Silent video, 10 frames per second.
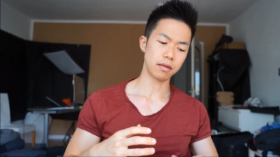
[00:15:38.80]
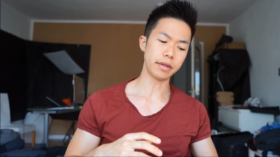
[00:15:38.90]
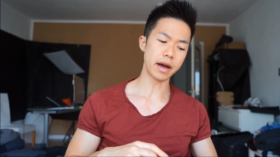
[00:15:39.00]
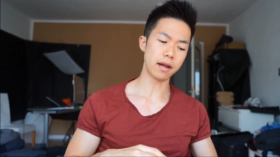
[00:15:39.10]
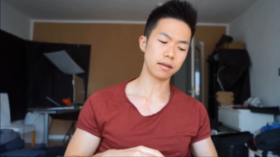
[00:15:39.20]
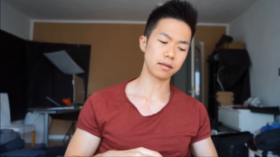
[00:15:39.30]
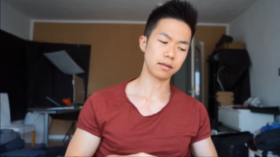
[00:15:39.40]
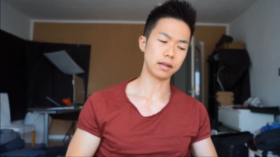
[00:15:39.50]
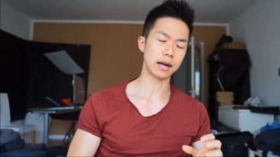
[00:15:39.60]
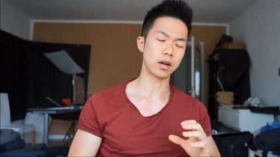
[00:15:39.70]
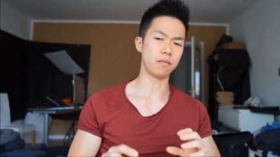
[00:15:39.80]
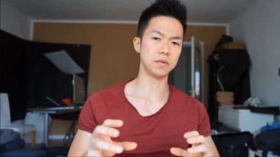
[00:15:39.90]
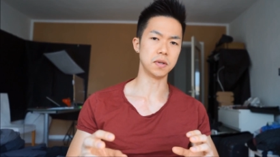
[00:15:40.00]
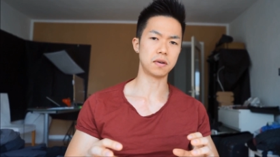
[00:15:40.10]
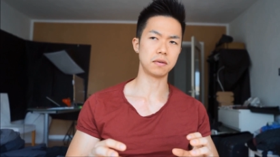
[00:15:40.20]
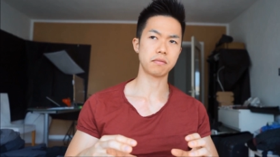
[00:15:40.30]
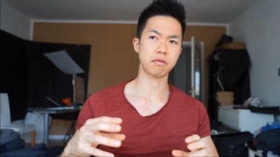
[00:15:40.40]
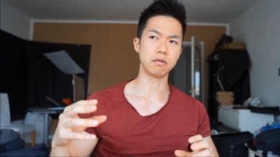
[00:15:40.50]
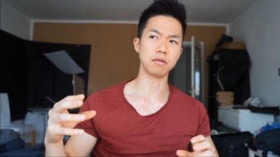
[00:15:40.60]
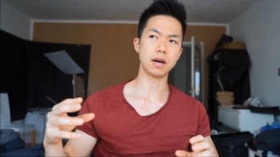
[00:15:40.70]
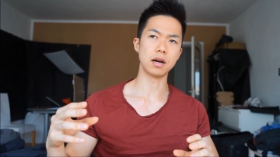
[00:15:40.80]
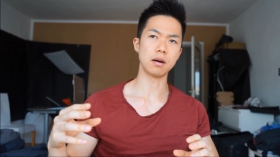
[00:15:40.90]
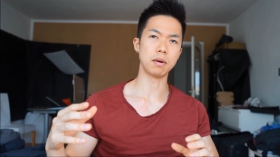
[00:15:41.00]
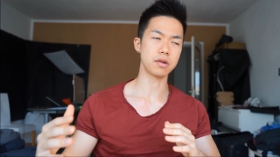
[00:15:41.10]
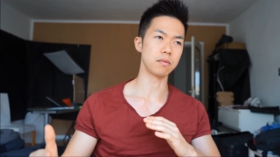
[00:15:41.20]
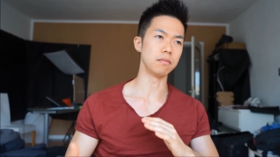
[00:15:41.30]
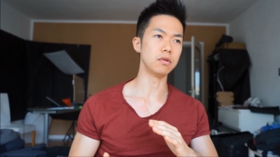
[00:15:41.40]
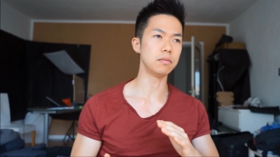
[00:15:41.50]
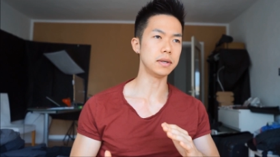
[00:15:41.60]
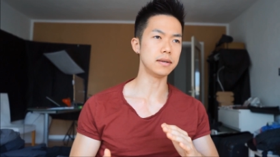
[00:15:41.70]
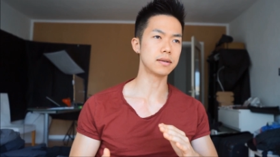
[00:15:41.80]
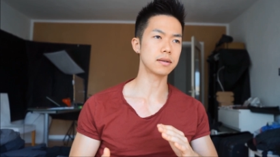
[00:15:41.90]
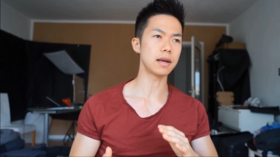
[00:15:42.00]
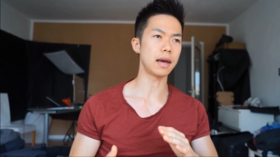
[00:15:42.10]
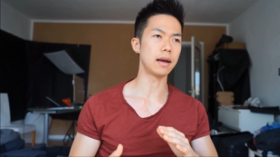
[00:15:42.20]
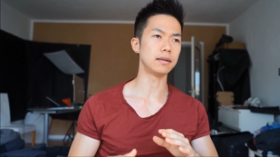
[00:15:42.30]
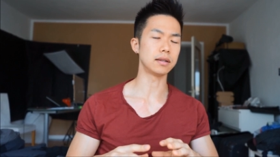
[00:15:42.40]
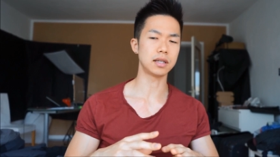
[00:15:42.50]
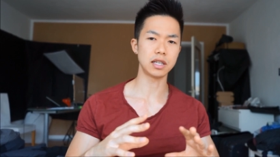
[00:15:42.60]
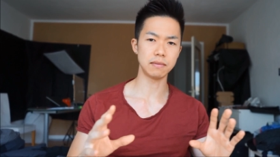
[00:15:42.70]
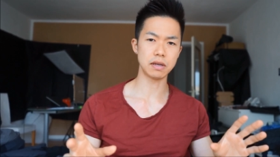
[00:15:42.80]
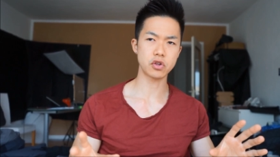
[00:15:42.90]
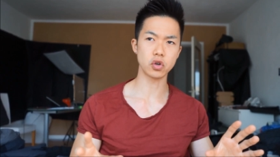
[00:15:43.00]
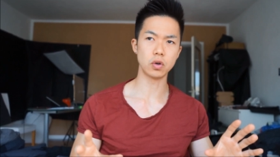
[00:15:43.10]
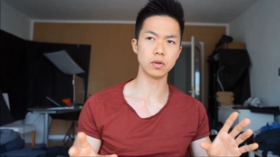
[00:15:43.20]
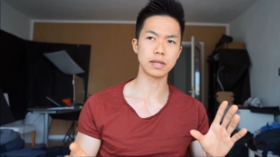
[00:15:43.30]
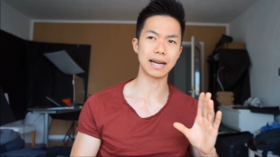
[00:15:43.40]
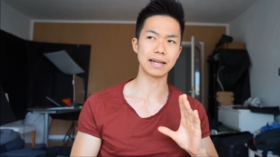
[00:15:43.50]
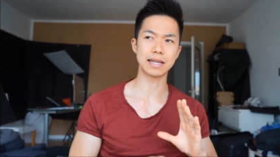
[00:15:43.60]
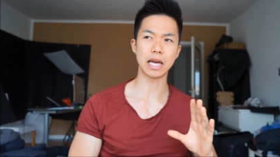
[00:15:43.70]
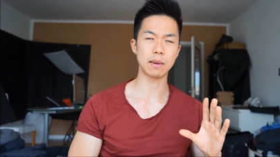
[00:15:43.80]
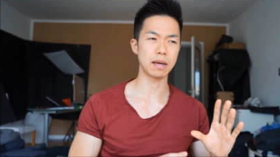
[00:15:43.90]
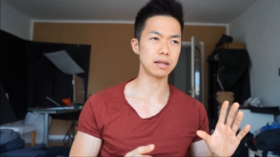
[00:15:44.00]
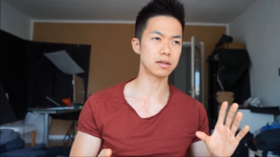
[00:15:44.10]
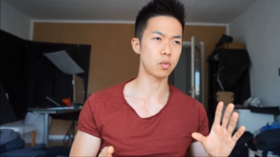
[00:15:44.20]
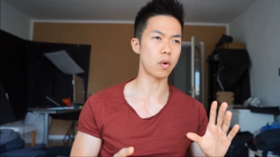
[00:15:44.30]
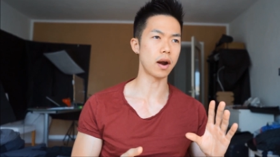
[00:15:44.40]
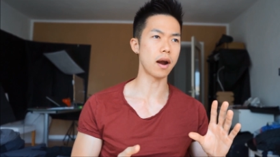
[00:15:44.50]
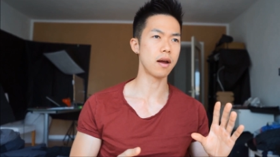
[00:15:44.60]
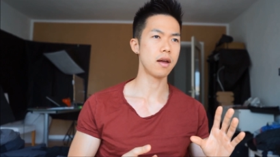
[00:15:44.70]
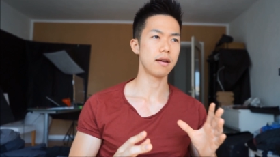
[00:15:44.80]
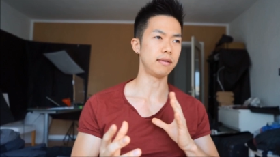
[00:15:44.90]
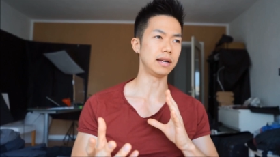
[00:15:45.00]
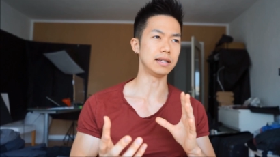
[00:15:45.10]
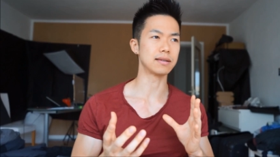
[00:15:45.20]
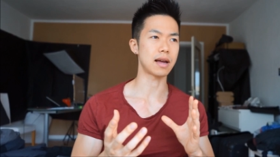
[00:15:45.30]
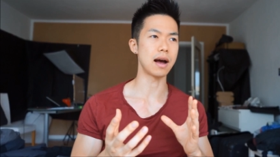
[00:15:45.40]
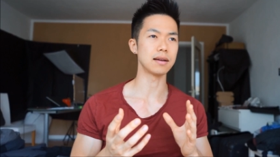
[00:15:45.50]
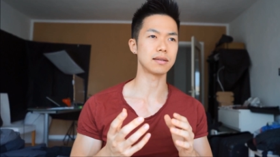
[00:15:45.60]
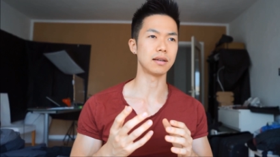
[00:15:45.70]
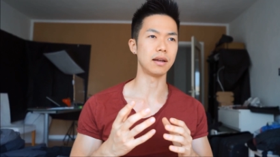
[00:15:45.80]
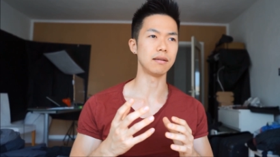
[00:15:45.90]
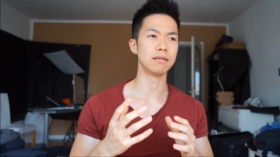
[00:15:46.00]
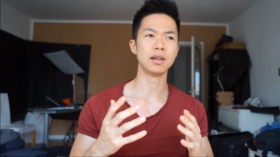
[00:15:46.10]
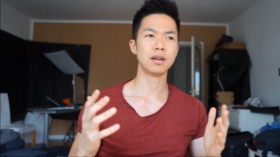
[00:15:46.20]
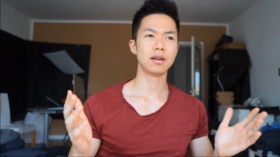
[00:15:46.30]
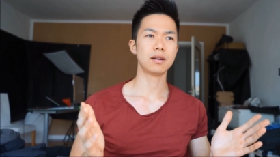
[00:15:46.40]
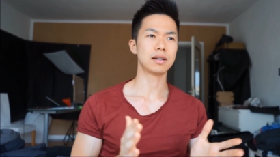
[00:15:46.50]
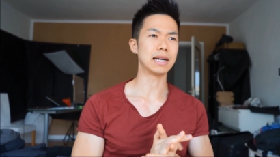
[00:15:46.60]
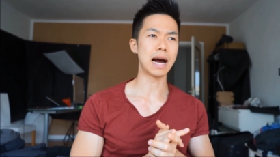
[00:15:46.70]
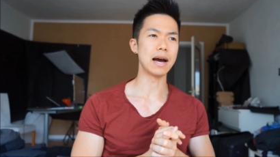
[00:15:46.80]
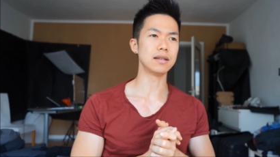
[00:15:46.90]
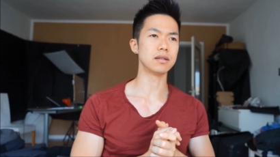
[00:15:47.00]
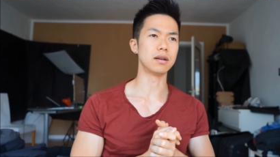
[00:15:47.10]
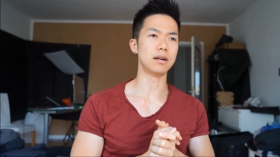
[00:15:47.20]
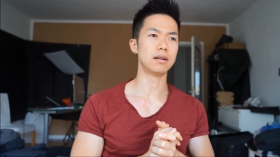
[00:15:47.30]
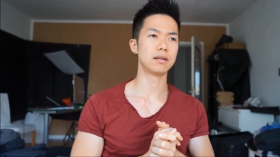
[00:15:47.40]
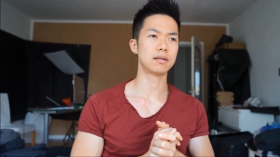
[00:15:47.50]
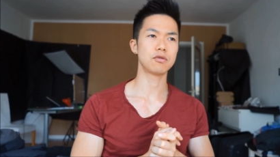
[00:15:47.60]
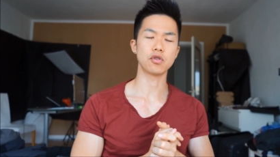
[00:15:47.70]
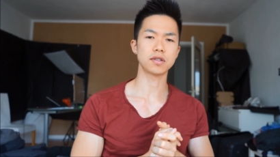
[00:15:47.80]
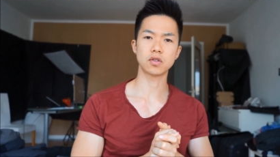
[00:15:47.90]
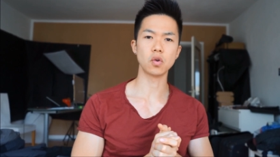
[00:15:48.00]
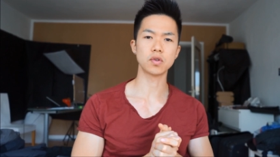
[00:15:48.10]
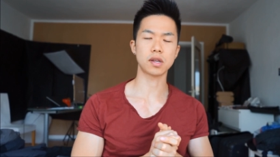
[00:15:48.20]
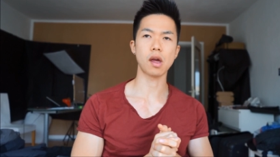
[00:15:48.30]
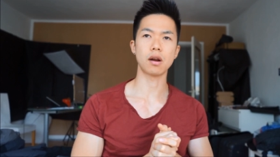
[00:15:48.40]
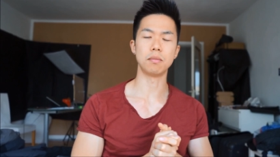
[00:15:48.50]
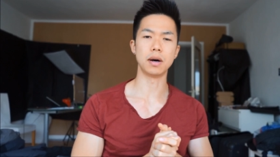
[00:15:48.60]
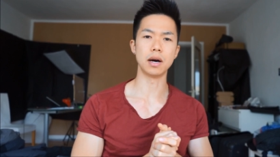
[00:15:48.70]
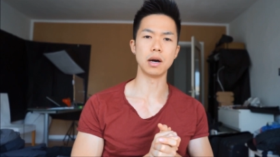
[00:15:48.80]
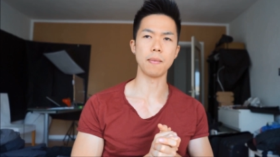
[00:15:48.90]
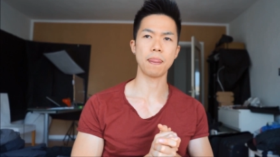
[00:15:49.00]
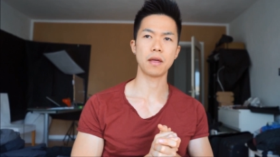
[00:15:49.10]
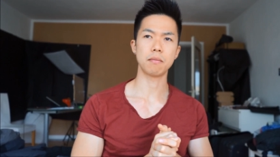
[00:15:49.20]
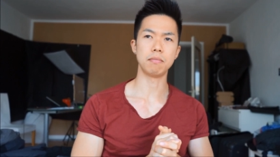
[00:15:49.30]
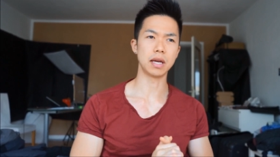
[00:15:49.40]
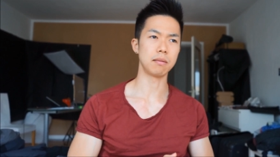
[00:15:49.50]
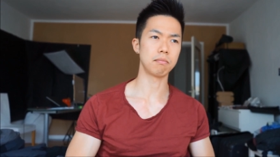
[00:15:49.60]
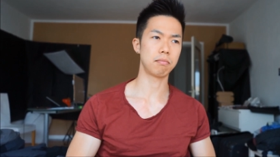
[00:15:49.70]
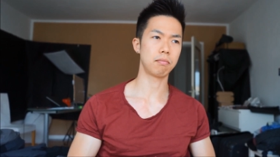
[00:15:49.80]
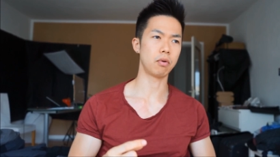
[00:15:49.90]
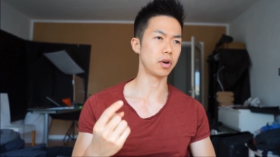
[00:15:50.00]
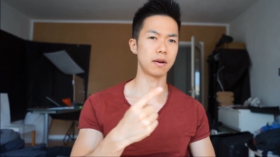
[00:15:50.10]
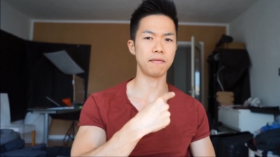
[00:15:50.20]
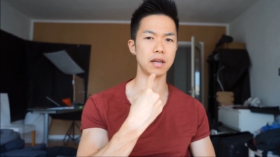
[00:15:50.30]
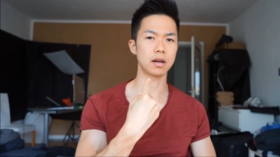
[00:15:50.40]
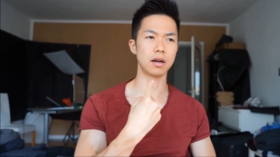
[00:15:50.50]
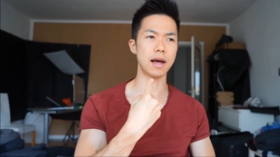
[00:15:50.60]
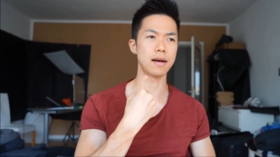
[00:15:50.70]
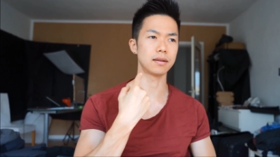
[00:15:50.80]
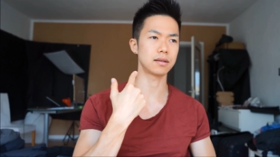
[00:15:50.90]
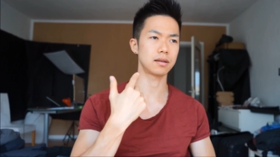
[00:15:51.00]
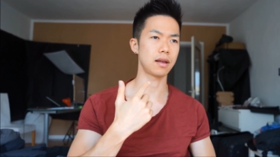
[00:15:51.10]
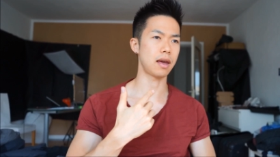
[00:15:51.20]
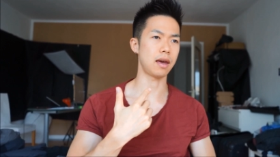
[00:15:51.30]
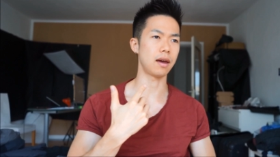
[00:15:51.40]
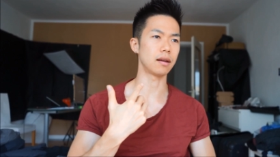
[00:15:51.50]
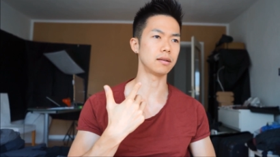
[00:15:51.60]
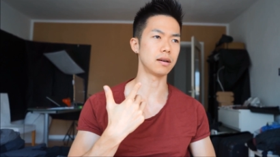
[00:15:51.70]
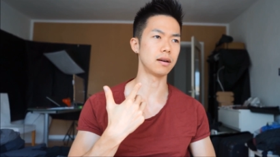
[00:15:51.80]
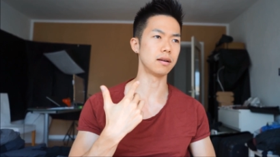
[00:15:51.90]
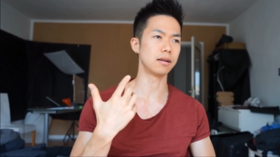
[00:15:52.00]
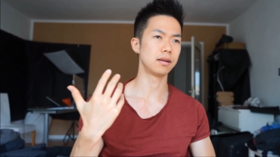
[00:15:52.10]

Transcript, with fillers: that that I observed through a bunch of movies and TV shows, entertainment, where they discuss and guys are just so scared about being pointed a finger at, and uh,